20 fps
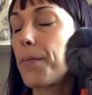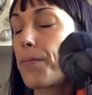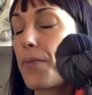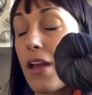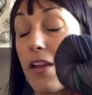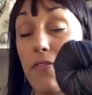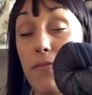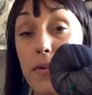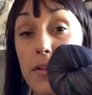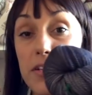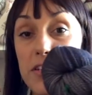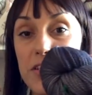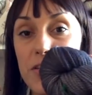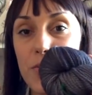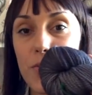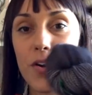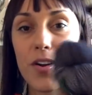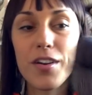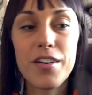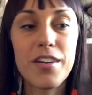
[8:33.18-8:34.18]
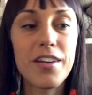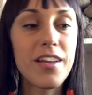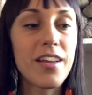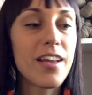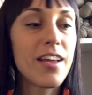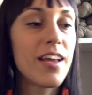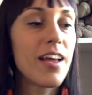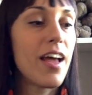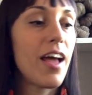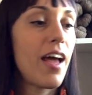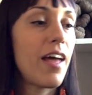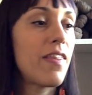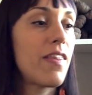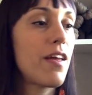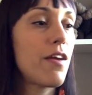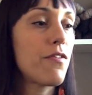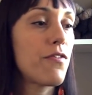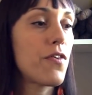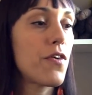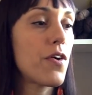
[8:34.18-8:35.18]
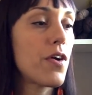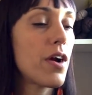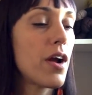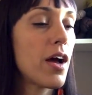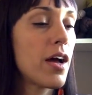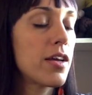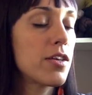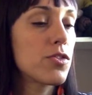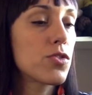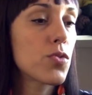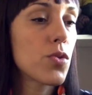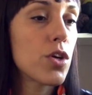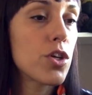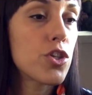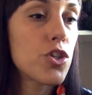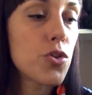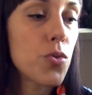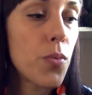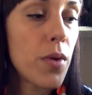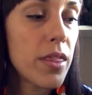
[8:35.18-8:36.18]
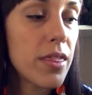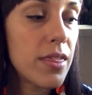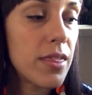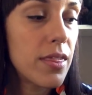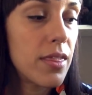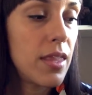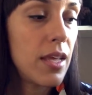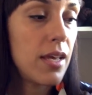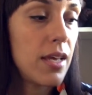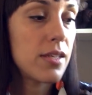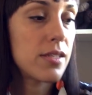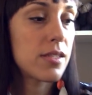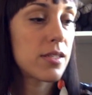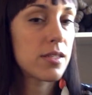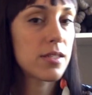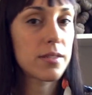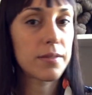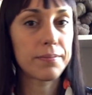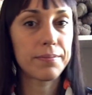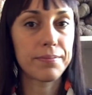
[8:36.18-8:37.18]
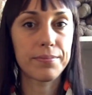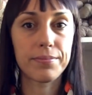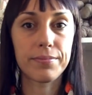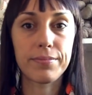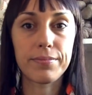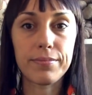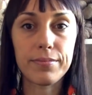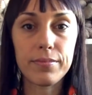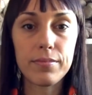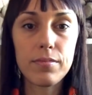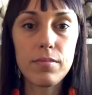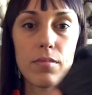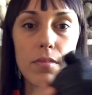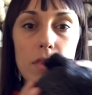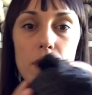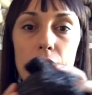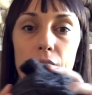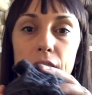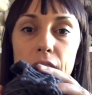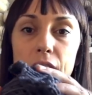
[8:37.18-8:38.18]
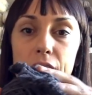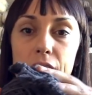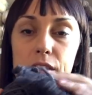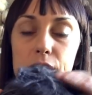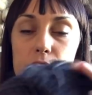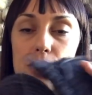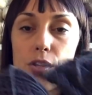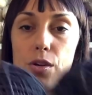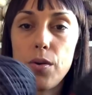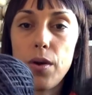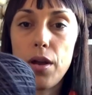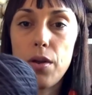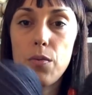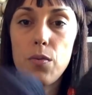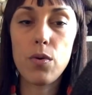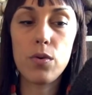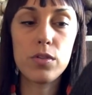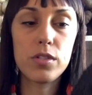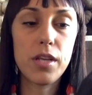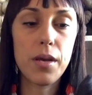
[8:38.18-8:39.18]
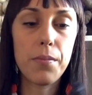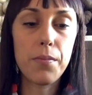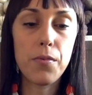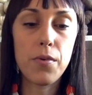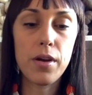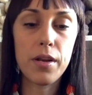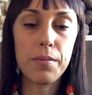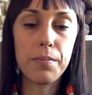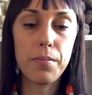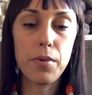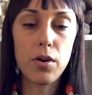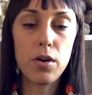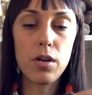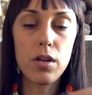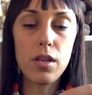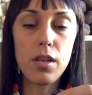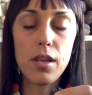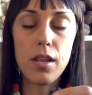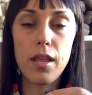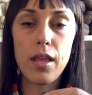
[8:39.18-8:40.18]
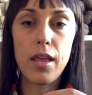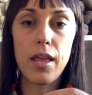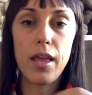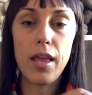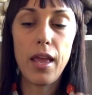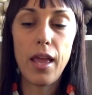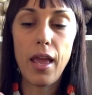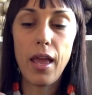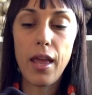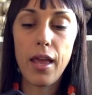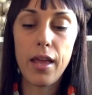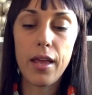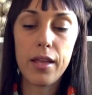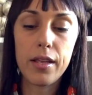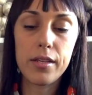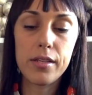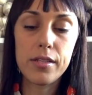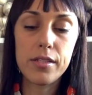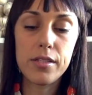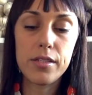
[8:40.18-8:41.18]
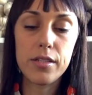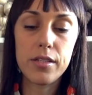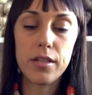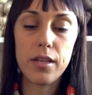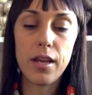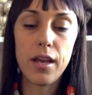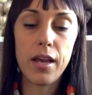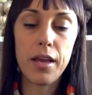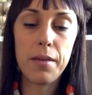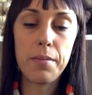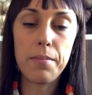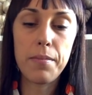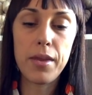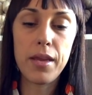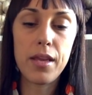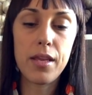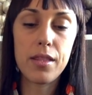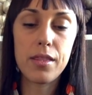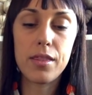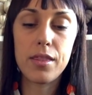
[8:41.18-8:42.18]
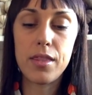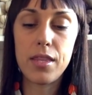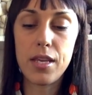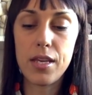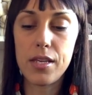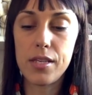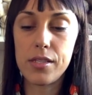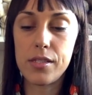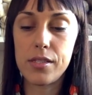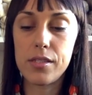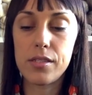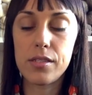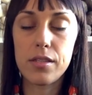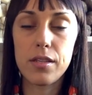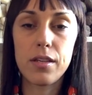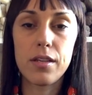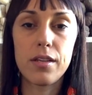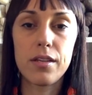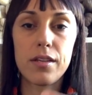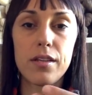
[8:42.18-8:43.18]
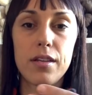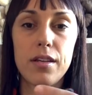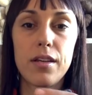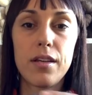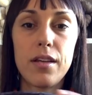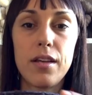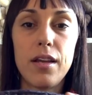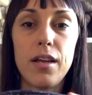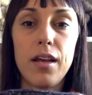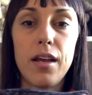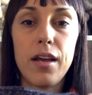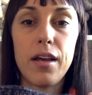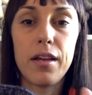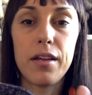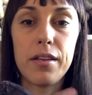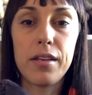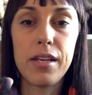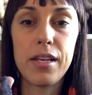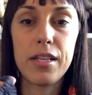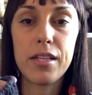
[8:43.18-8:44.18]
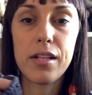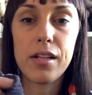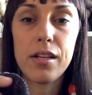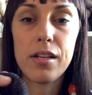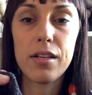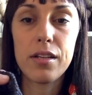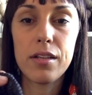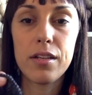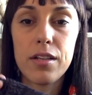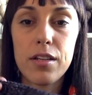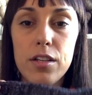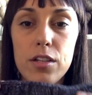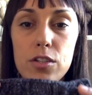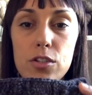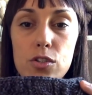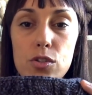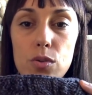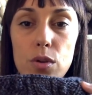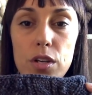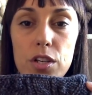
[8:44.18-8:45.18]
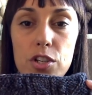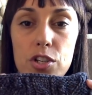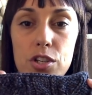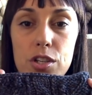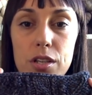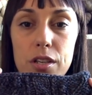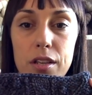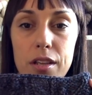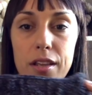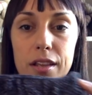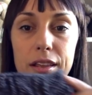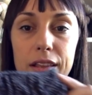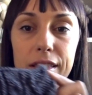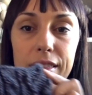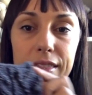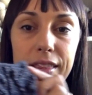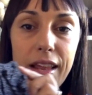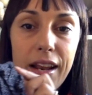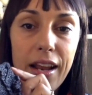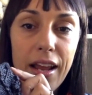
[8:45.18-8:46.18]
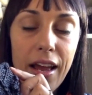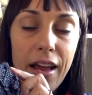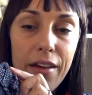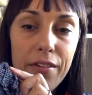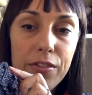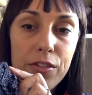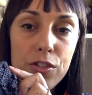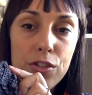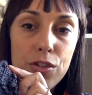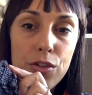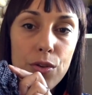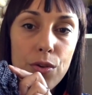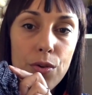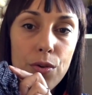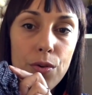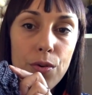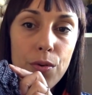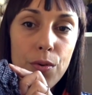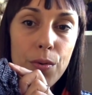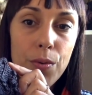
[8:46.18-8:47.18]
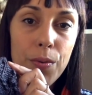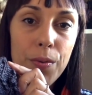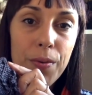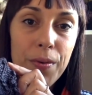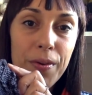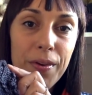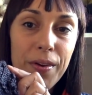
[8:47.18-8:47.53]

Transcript: Pavement won, and therefore I swatched with this yarn. So I wound up one ball and I made this little swatch that I have to